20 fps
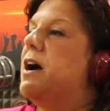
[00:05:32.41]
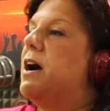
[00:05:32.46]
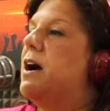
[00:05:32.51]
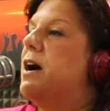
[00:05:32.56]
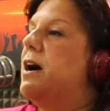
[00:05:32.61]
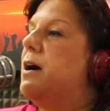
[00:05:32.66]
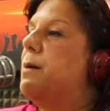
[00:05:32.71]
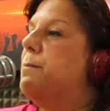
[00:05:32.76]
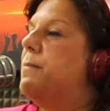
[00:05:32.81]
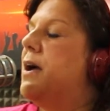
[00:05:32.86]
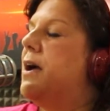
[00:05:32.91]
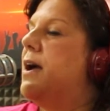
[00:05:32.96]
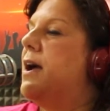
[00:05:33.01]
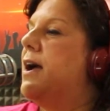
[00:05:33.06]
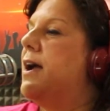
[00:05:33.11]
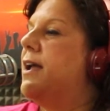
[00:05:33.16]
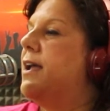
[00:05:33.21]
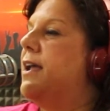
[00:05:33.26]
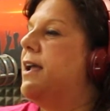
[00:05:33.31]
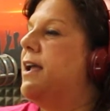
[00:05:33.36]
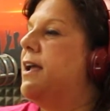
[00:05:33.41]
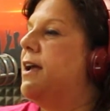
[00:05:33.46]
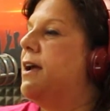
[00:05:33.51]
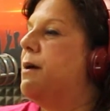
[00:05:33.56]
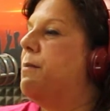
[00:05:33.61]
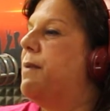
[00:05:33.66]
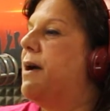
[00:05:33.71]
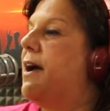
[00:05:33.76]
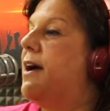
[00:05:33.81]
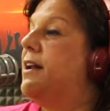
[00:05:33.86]
Um, I
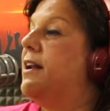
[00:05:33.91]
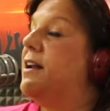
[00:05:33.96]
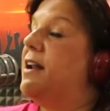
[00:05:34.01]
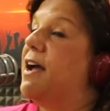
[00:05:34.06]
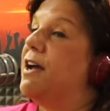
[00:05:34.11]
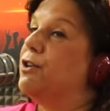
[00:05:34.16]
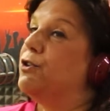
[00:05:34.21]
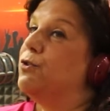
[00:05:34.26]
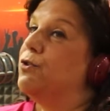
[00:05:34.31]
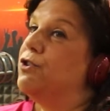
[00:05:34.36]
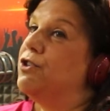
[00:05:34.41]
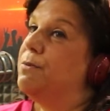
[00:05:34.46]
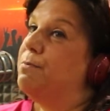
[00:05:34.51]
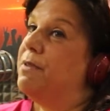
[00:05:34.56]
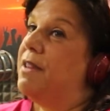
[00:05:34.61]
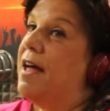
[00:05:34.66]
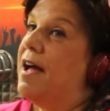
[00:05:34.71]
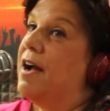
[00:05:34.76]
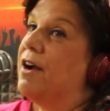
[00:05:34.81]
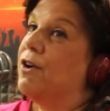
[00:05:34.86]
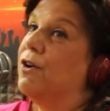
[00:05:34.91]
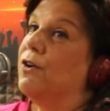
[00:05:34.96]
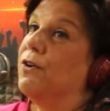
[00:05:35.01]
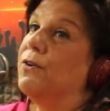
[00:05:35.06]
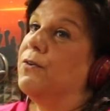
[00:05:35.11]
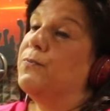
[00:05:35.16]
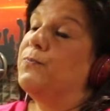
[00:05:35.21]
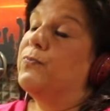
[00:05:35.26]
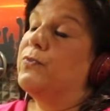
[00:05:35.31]
am on an estrogen blocker,